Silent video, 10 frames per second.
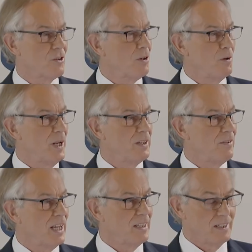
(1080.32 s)
stronger when
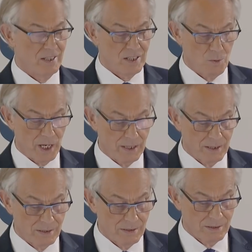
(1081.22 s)
divided in this way.
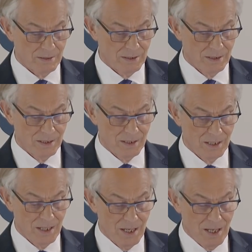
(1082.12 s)

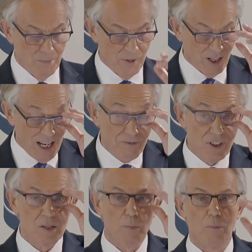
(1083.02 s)
But the
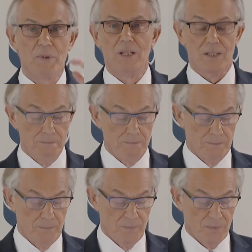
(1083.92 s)
leftist populism,
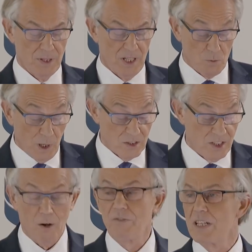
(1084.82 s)
as well as
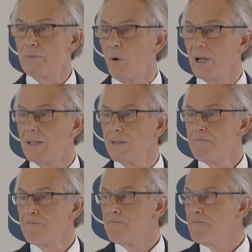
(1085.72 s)
the obvious point
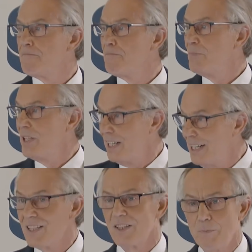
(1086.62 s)
that
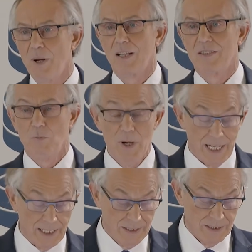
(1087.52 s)
it isn't a path to
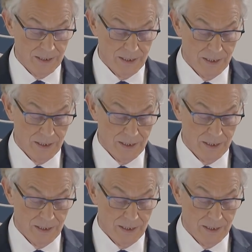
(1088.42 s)
winning,